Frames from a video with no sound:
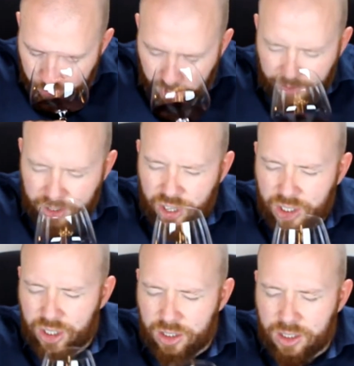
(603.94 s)
kind of
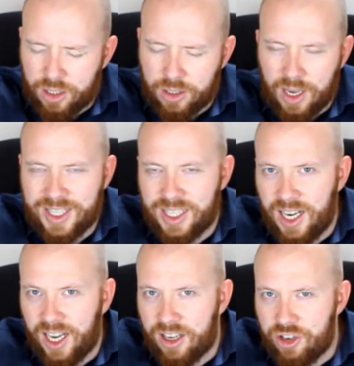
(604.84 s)

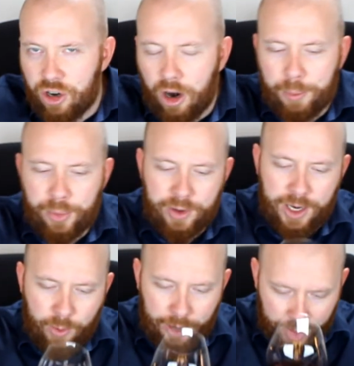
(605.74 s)
acidic, sharp
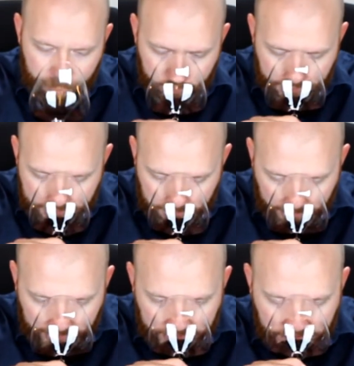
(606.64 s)
in a way when I
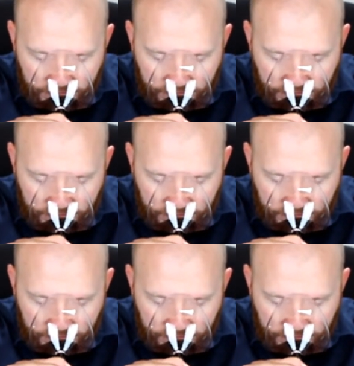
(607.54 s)
smell it.